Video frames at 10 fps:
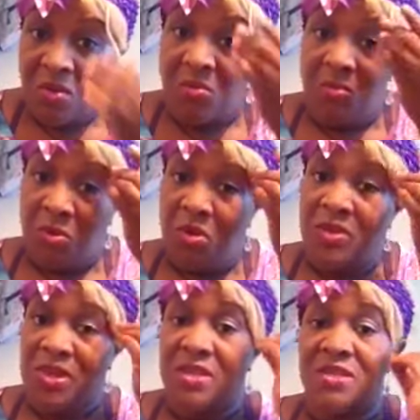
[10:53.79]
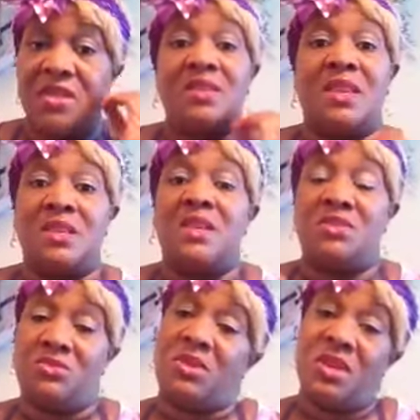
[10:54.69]
more than to think that
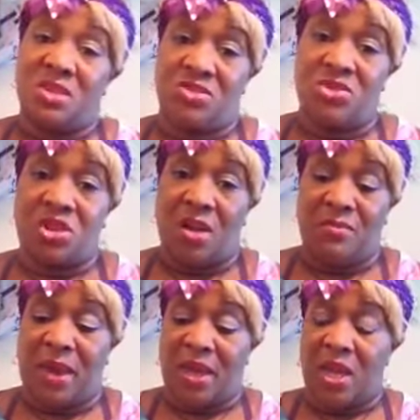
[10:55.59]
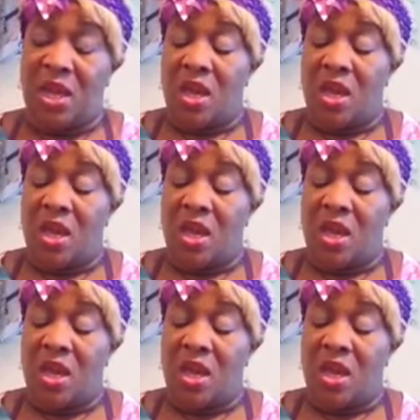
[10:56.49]
you can get your job back.